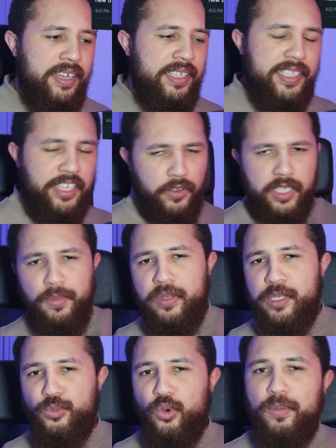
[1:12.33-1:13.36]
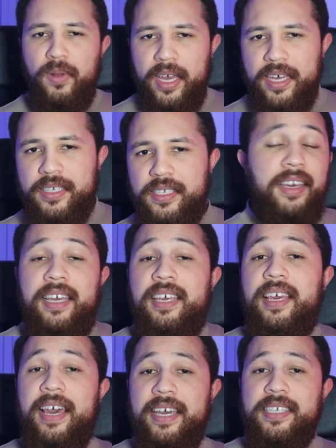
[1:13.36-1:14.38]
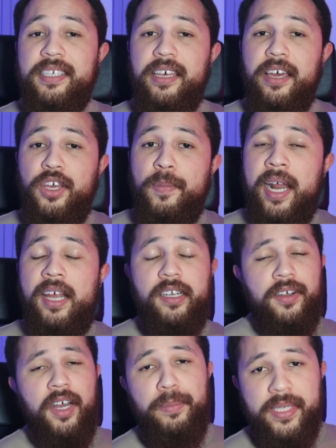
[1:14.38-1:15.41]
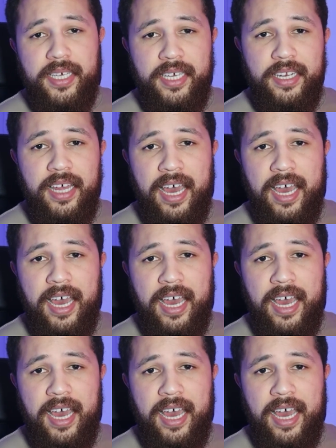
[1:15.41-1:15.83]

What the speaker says: sell some of the squad players in case a new manager comes in,